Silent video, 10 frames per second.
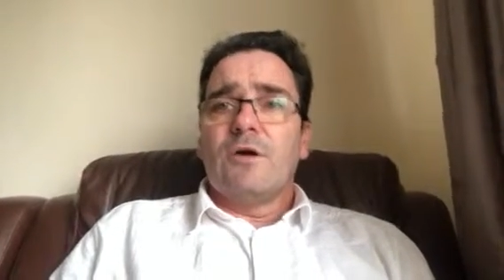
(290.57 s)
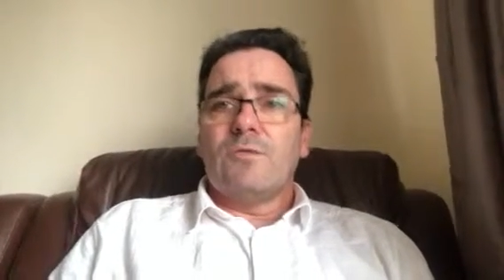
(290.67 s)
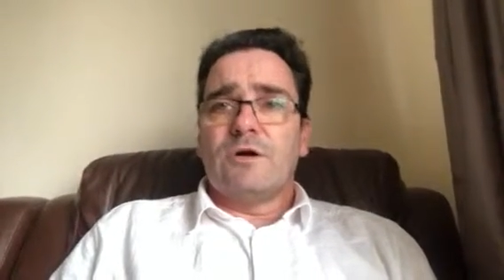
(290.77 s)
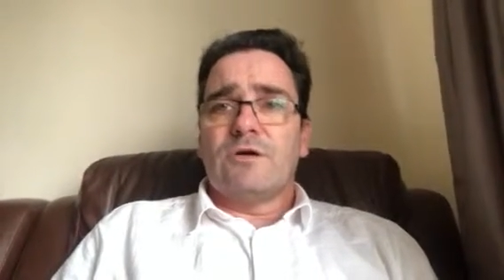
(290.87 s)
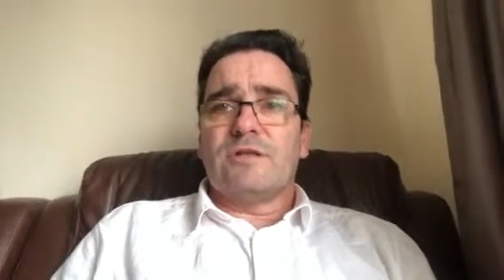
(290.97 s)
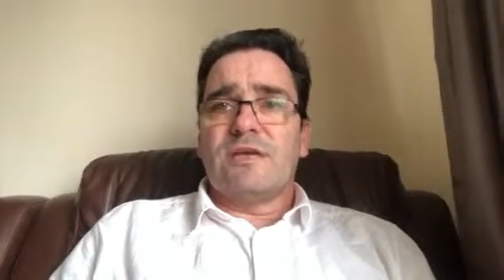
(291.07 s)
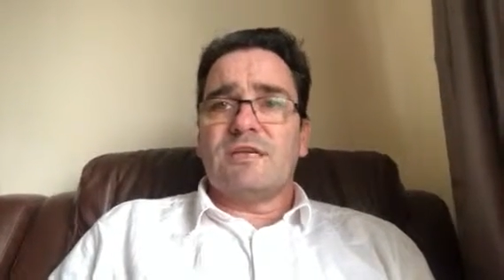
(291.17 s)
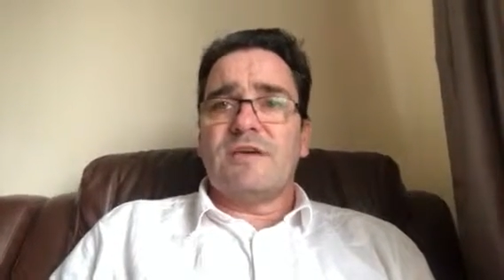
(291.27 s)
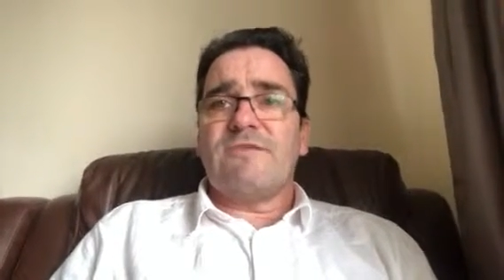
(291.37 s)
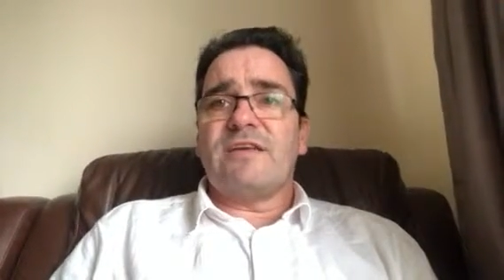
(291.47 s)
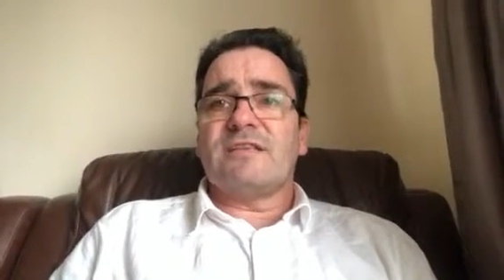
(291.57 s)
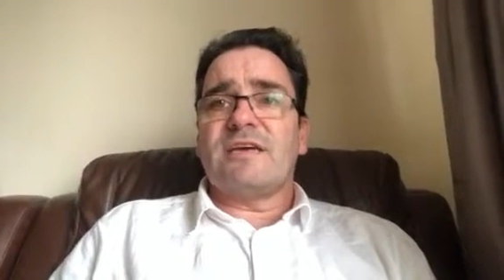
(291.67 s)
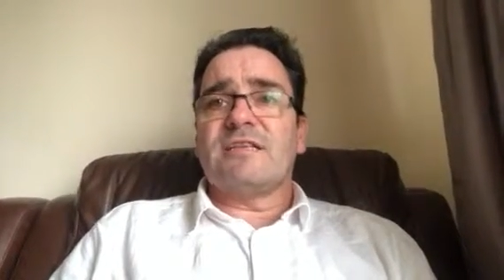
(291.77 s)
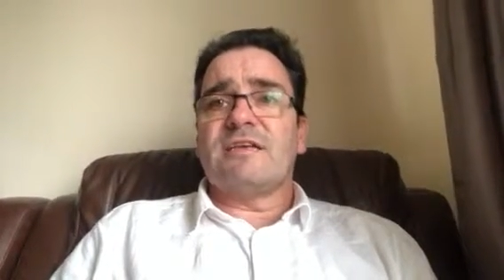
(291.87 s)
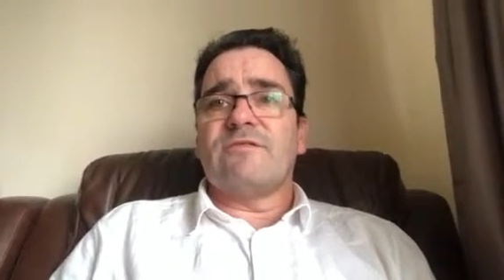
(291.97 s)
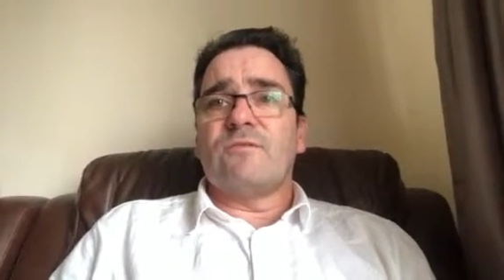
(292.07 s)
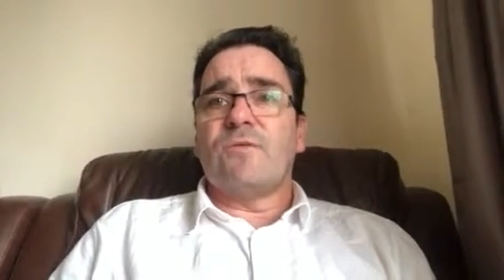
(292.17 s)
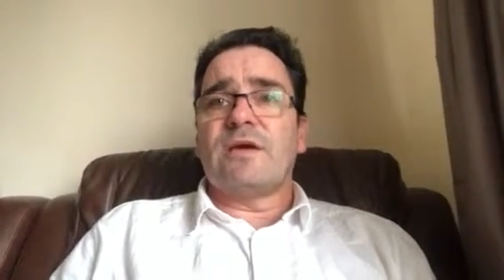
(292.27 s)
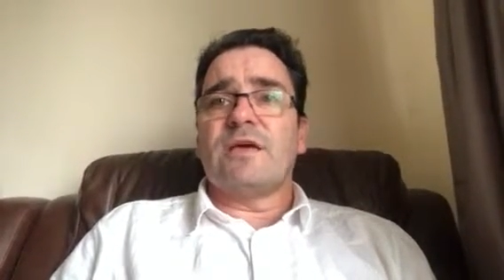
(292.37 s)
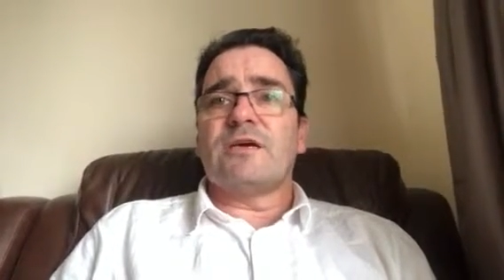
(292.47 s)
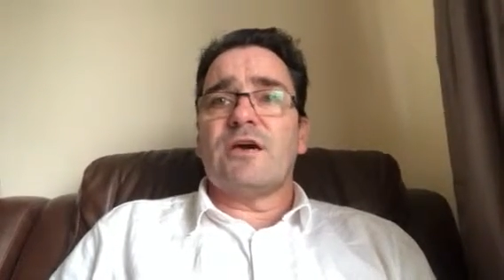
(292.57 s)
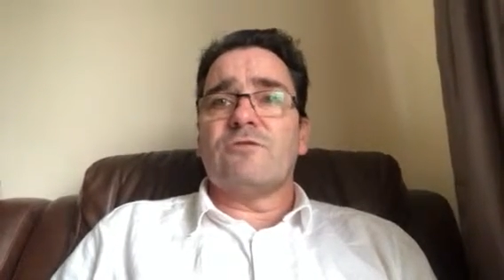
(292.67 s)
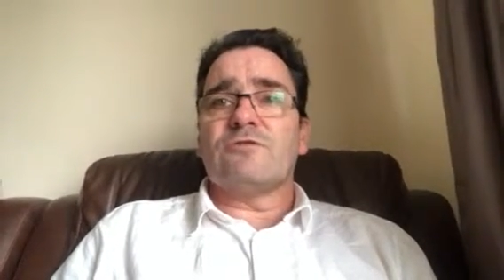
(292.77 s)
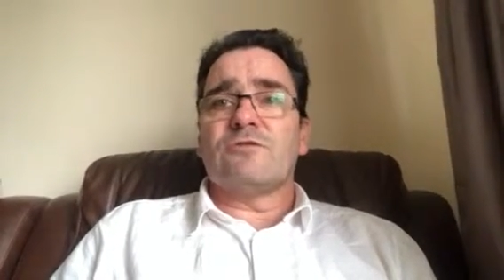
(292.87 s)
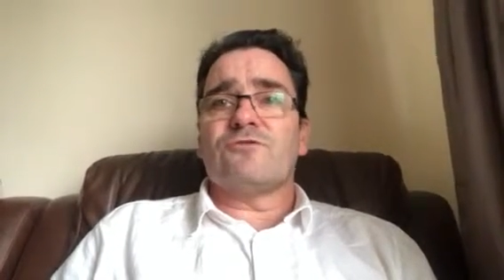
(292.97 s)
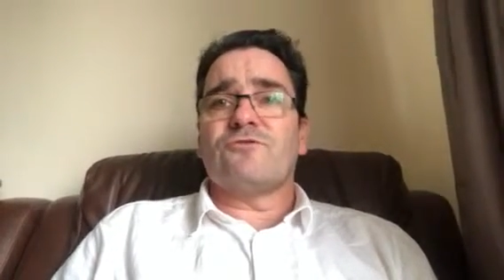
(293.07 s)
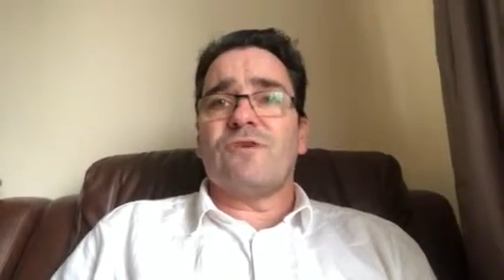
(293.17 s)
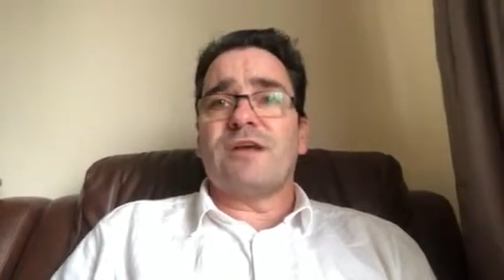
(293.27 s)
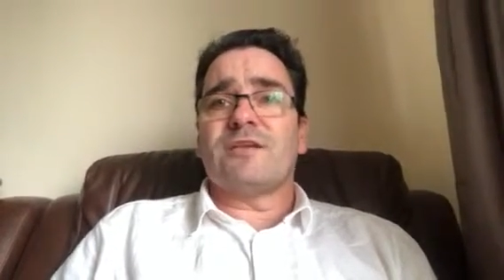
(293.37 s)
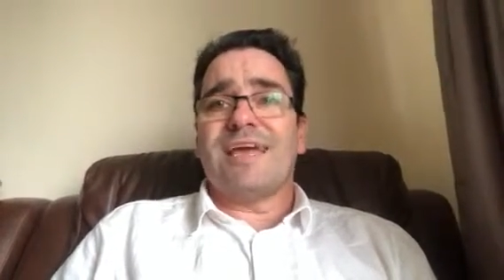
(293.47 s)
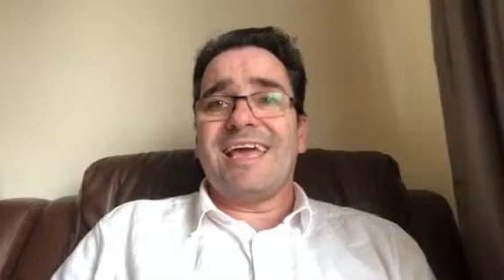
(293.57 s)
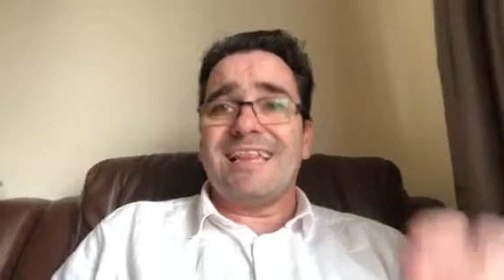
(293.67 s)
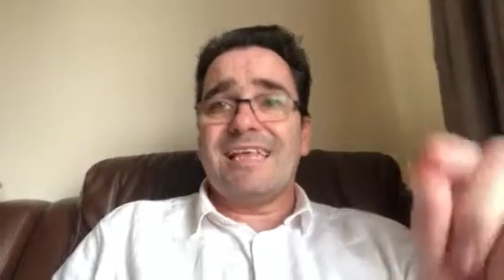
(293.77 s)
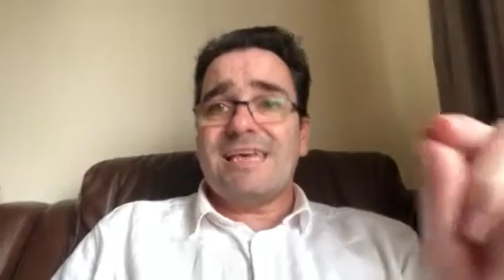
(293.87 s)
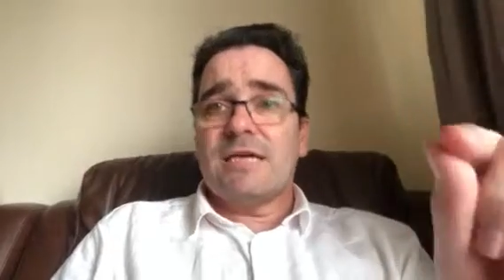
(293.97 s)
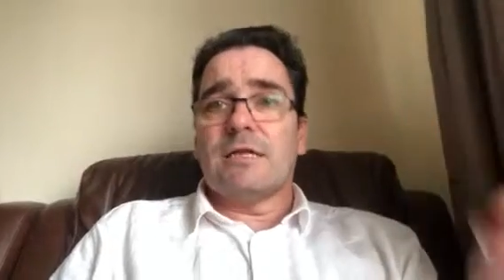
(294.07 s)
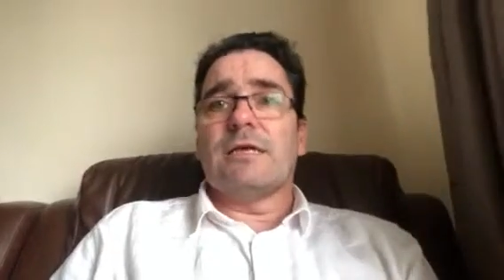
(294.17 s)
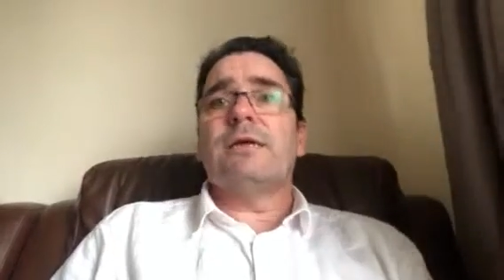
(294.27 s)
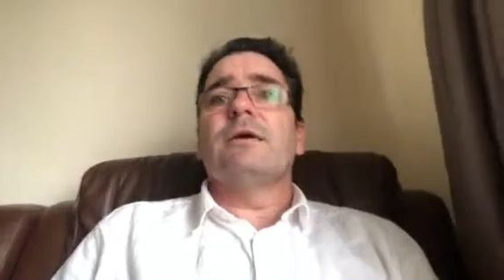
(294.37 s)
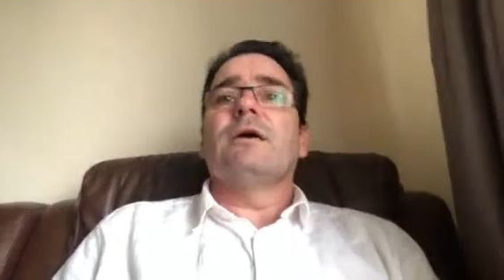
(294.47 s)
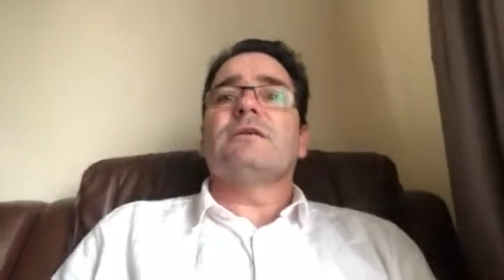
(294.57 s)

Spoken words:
where the chief executive of Wigan Council tried to illegally